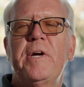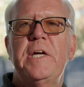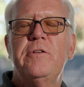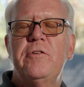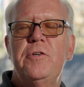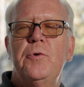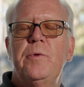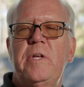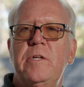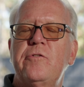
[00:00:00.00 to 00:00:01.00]
I'm bringing to
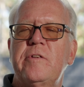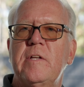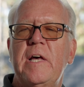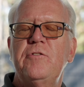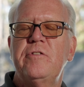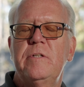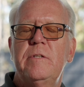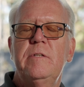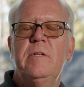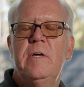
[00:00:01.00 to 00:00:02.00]
you the
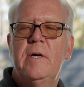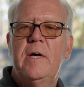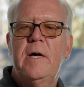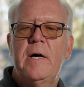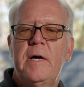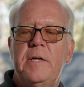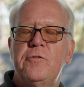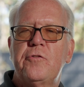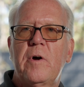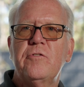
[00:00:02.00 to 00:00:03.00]
installation
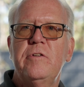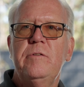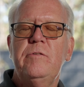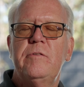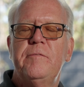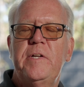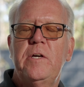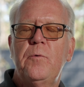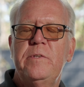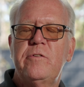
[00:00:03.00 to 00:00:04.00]
instructions, the
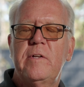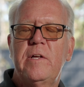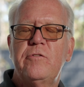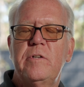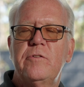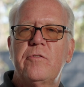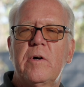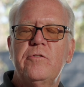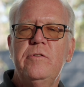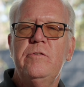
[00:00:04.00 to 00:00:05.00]
video installation
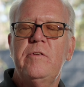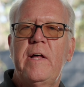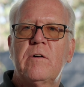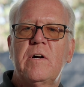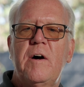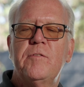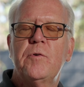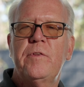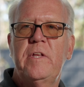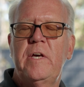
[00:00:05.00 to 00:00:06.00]
instructions that'll
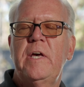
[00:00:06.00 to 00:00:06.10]
cover